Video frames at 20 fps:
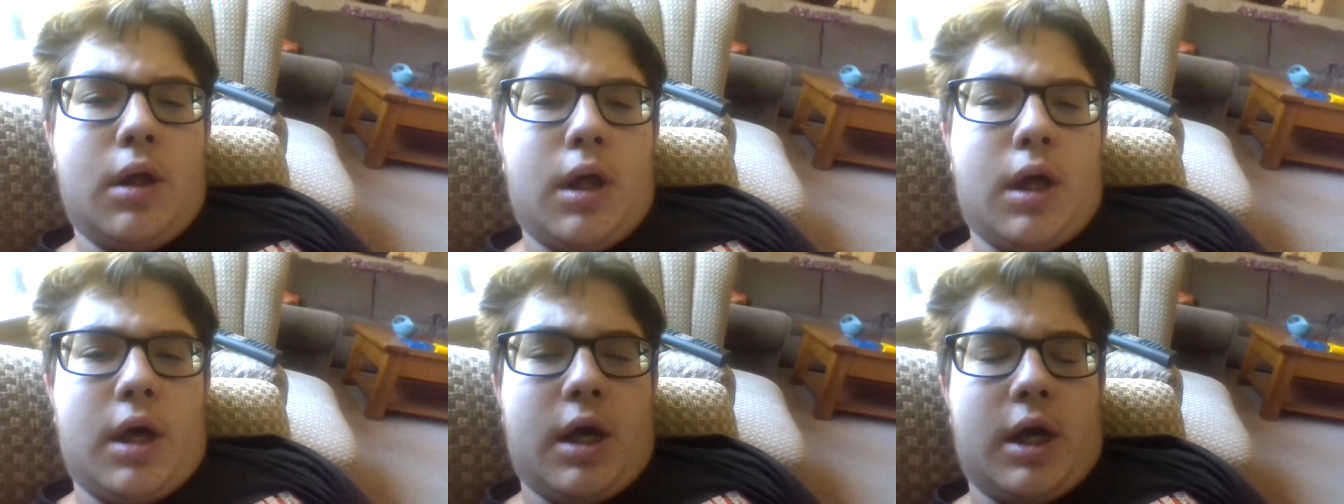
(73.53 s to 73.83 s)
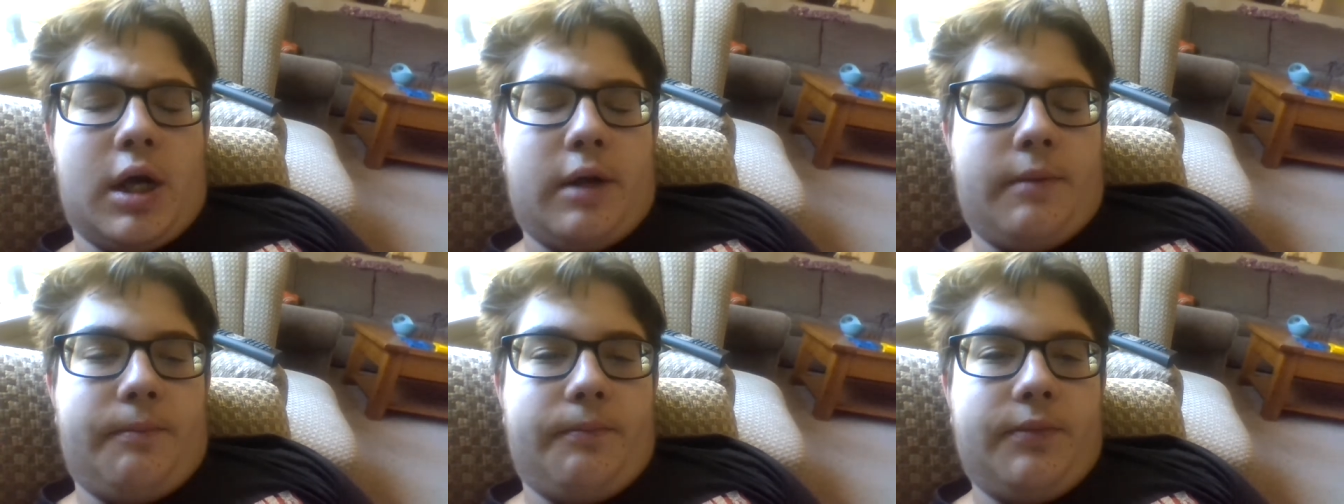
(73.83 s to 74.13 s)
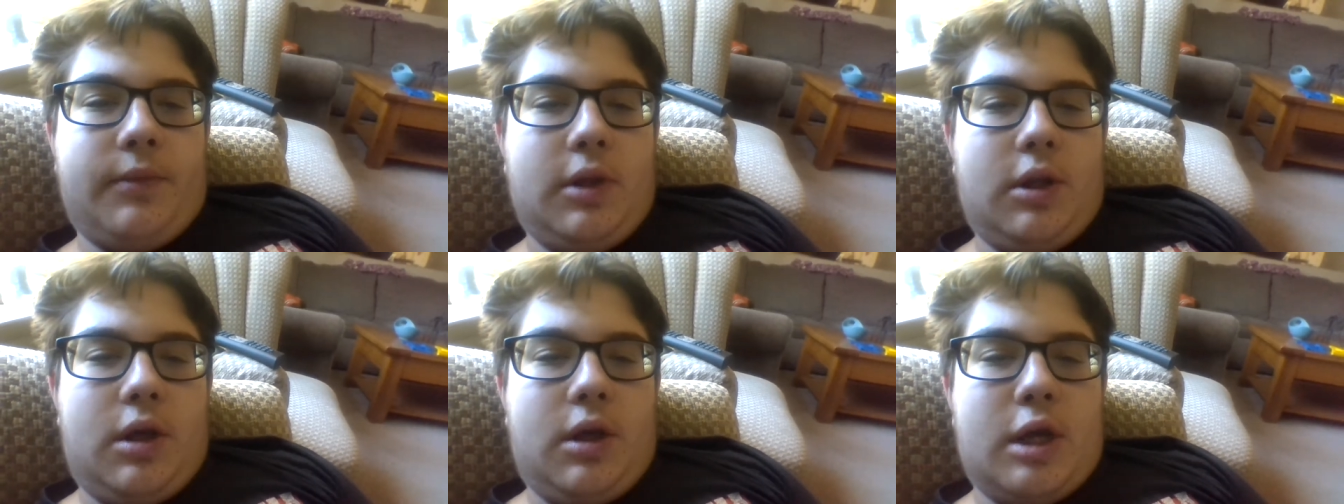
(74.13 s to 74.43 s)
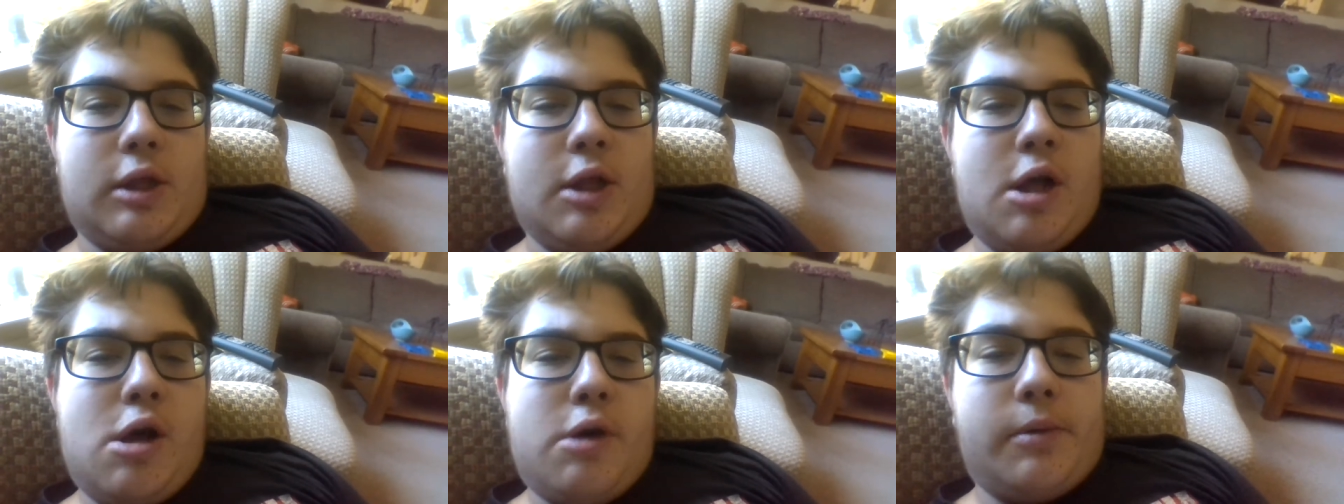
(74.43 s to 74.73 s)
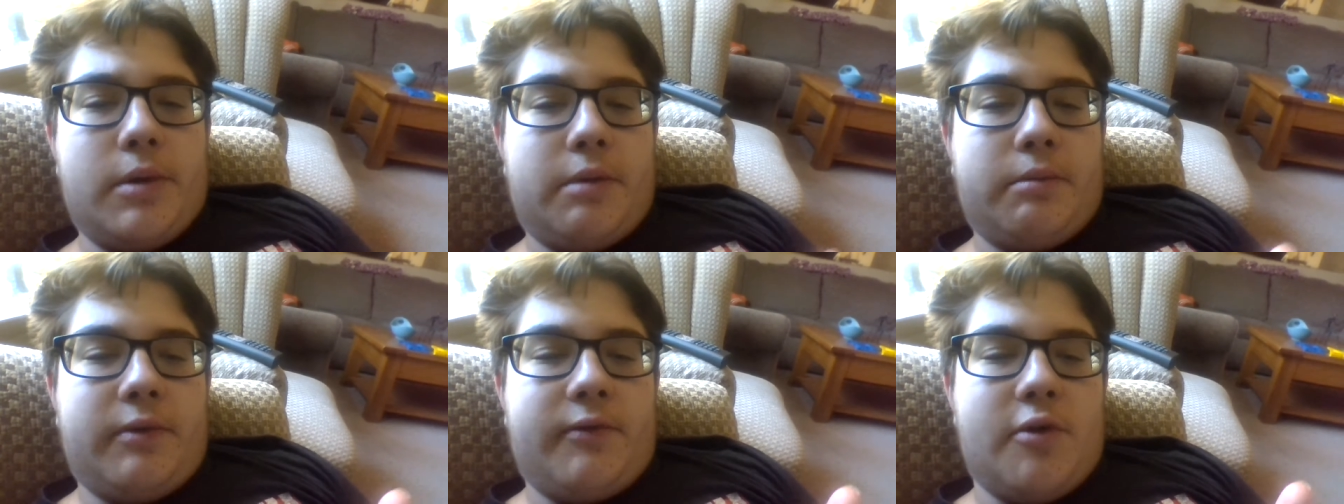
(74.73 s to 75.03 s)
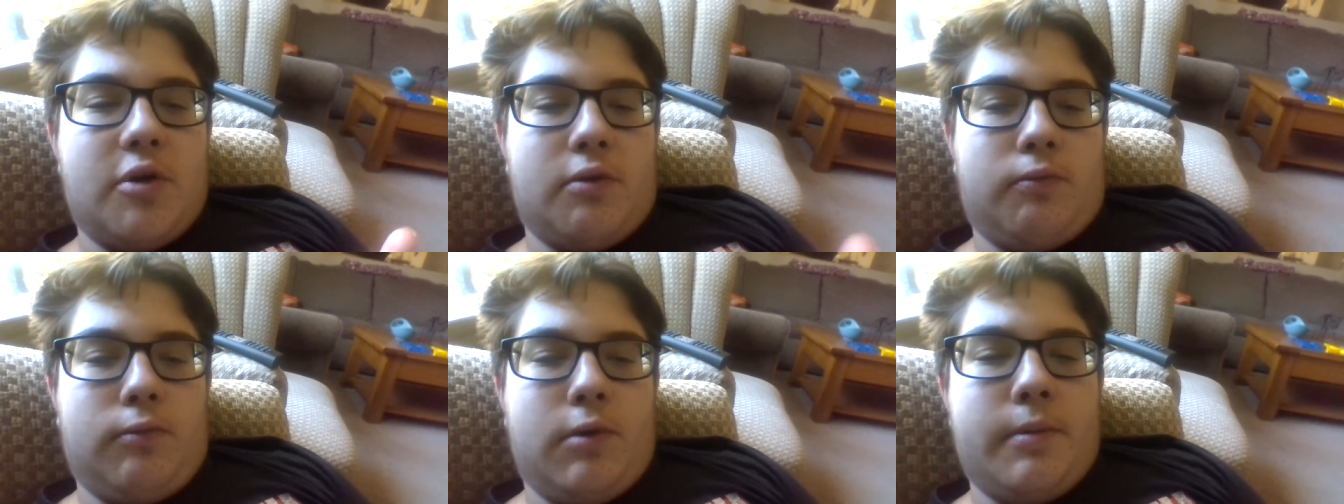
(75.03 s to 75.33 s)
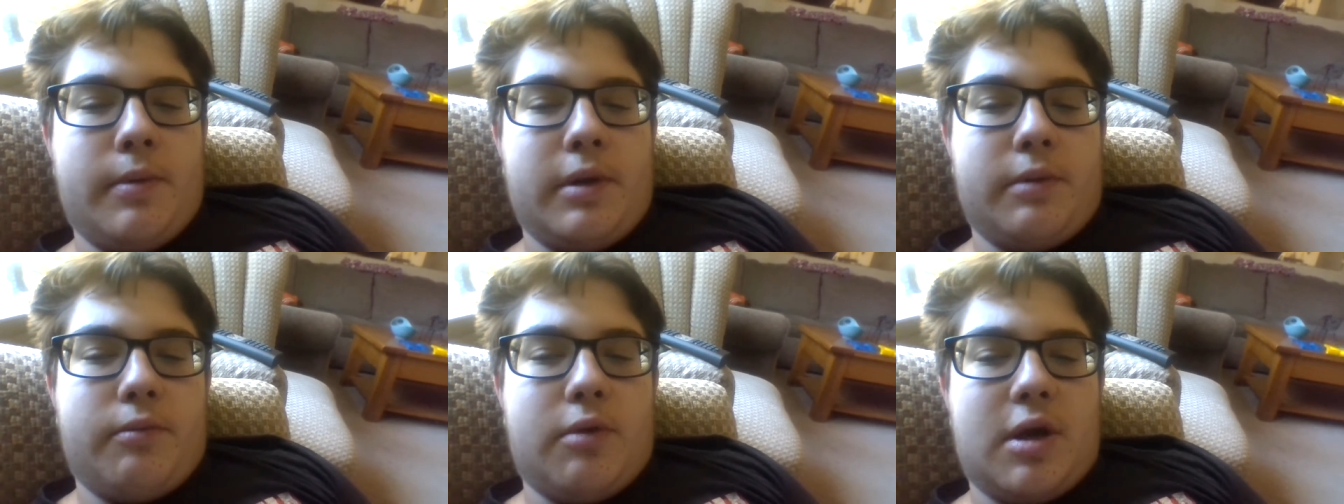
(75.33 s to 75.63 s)
has not only become the first
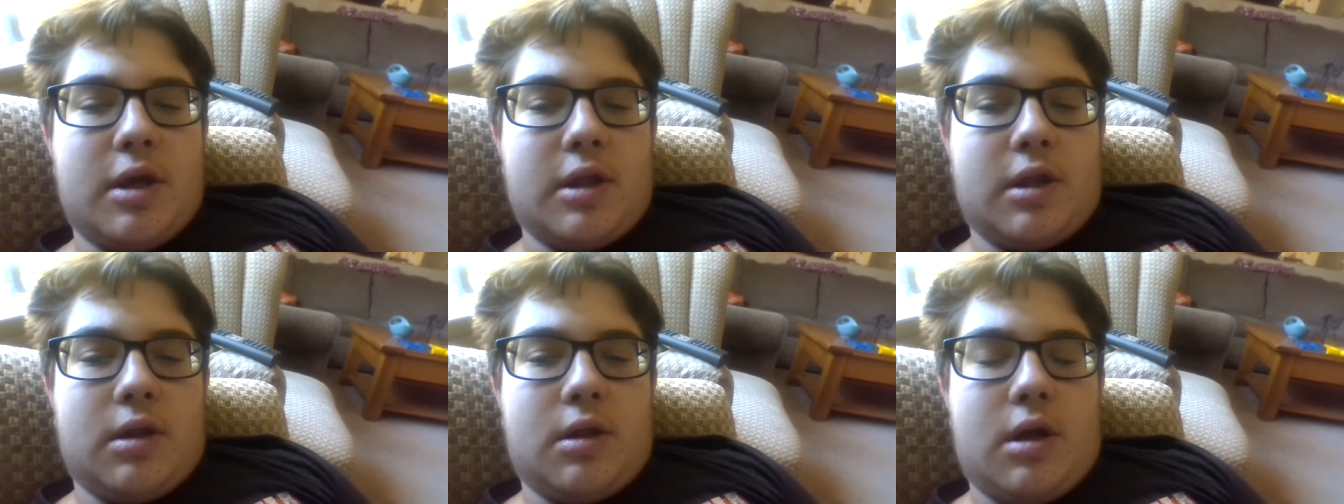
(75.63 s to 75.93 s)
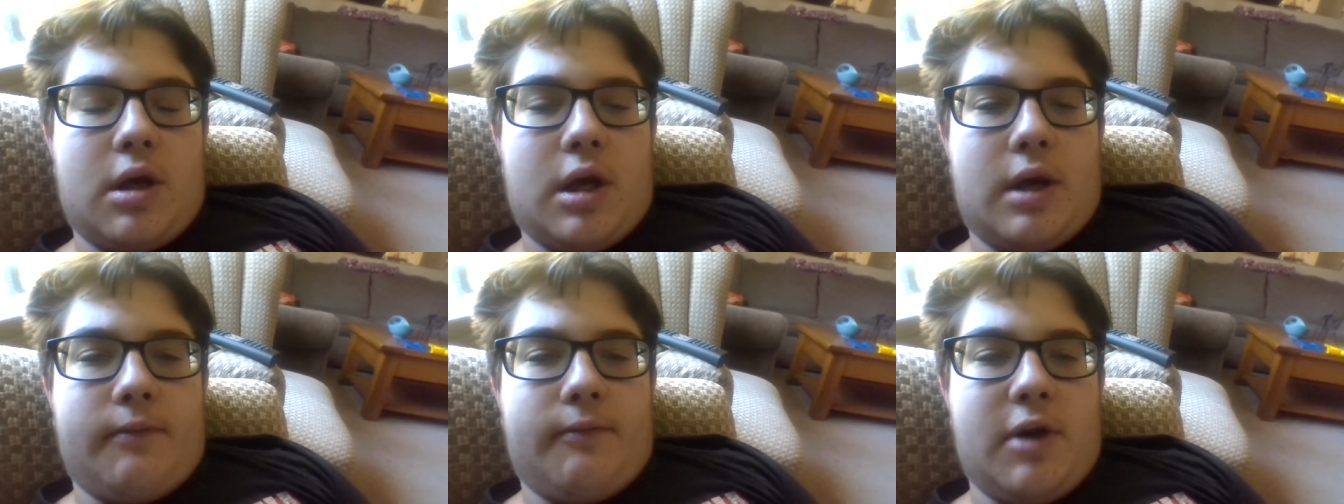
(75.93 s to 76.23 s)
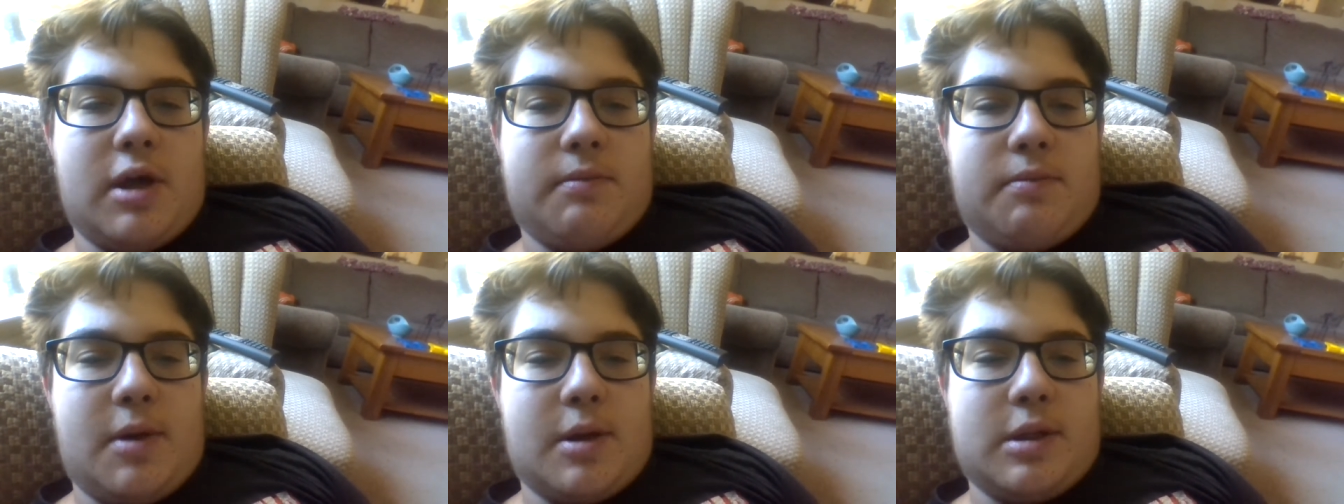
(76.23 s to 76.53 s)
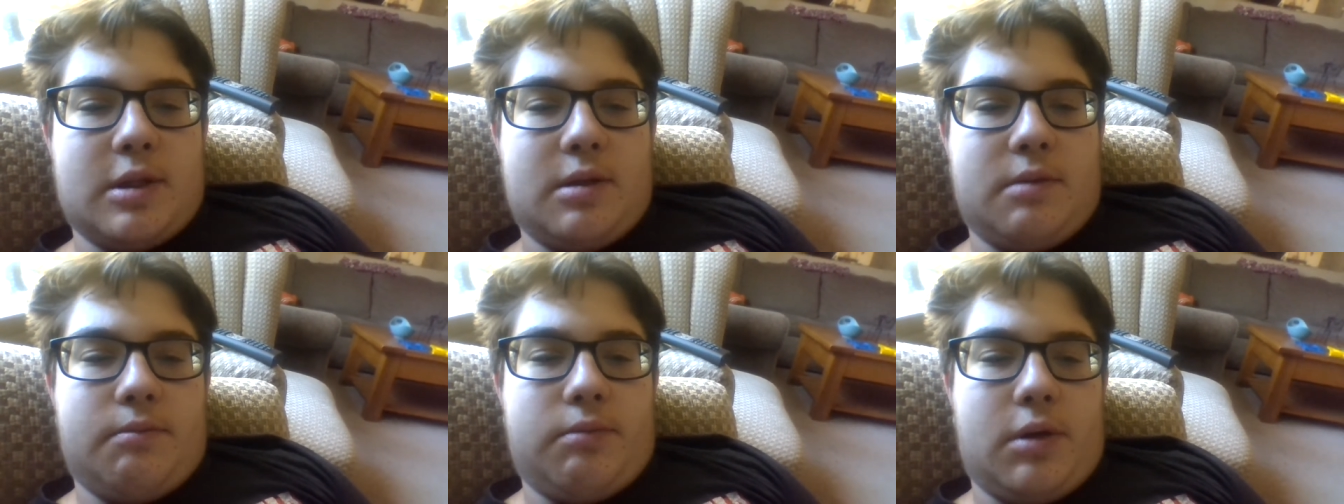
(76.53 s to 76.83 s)
woman vice president,